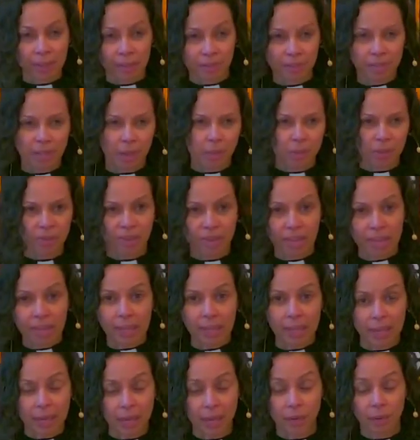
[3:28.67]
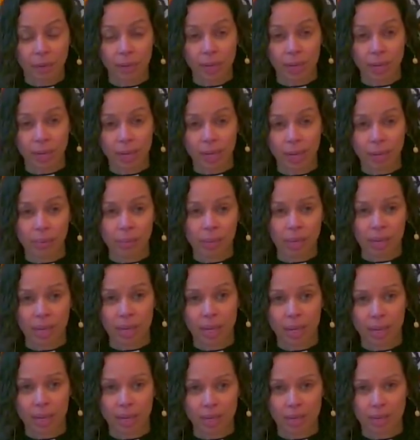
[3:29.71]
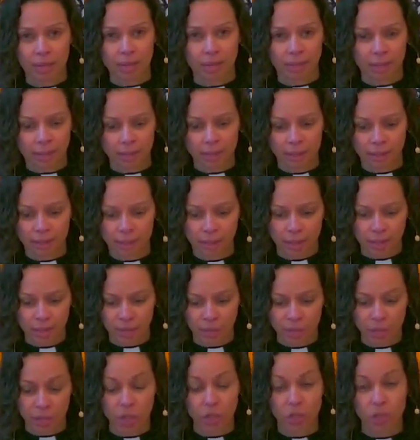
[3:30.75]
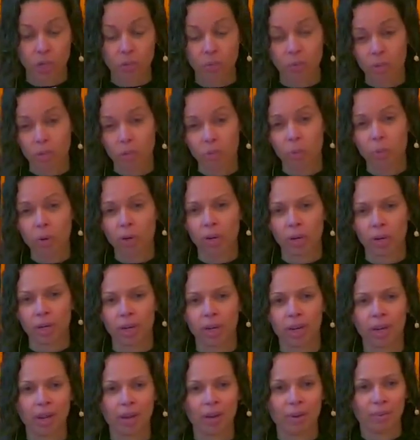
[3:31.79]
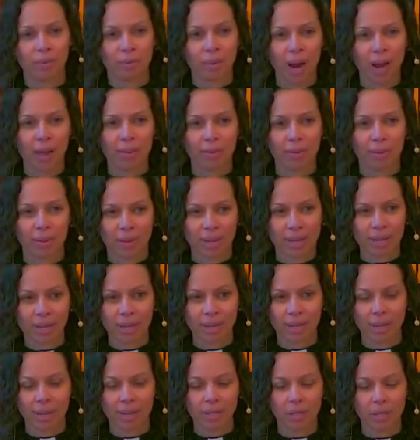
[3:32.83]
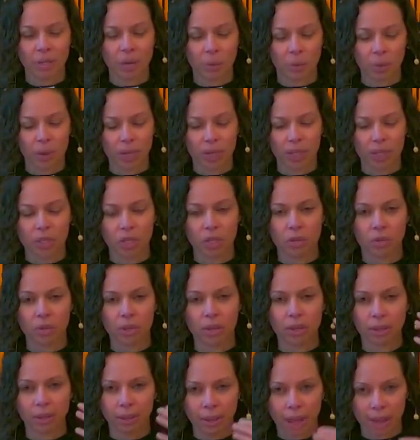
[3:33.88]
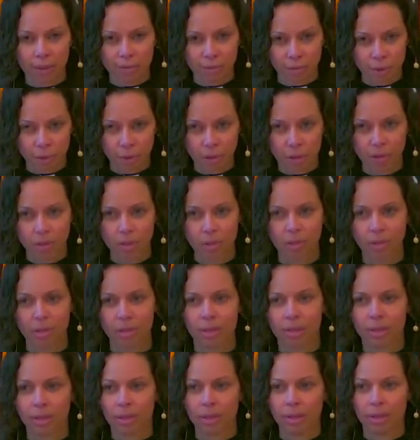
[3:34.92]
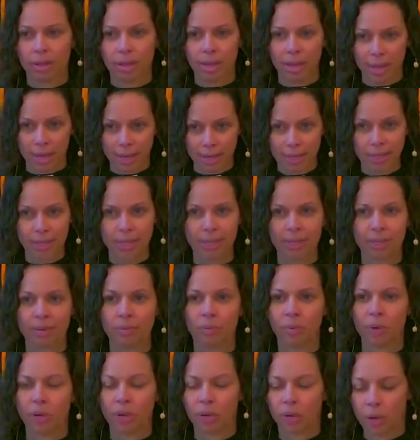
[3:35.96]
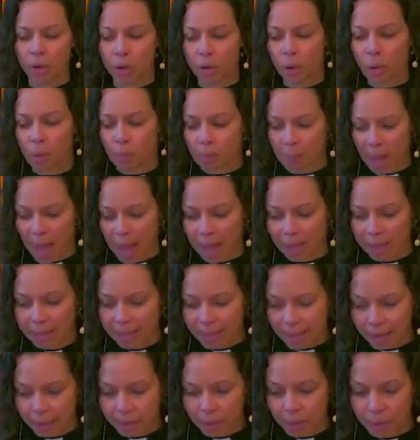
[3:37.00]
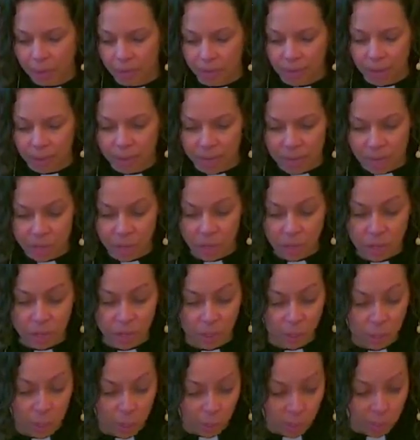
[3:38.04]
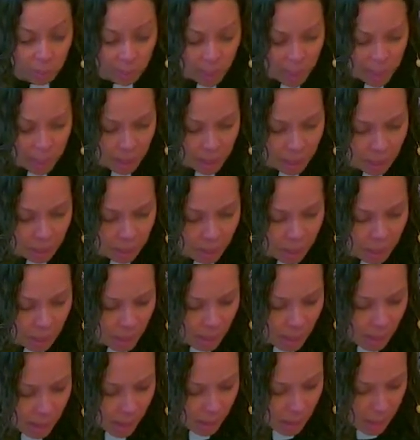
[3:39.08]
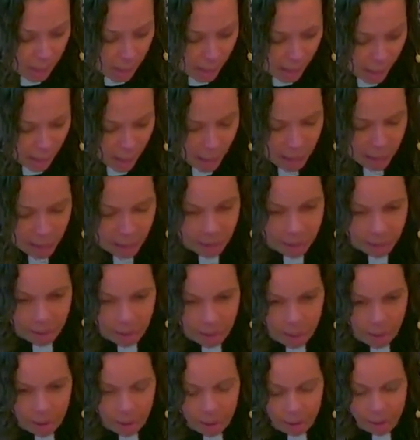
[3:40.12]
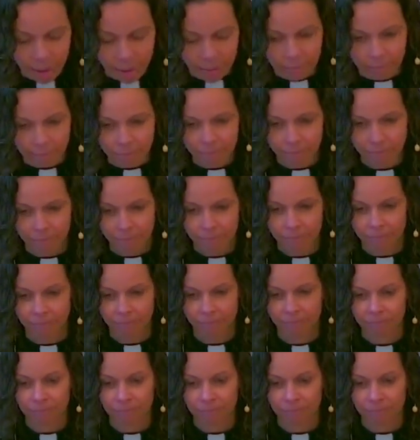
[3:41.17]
you know leave some of it lingering because it's just too much work rather he is going to level it we're going to go back down to the foundations it will be a um,